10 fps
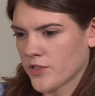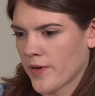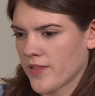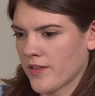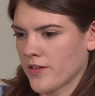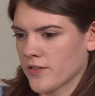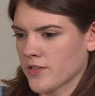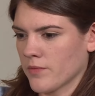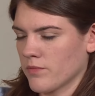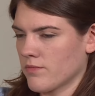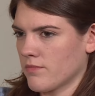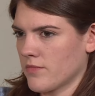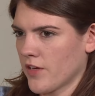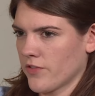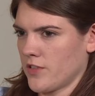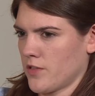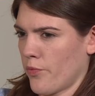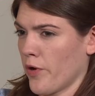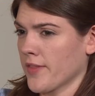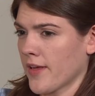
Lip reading: So I think there's some definitely support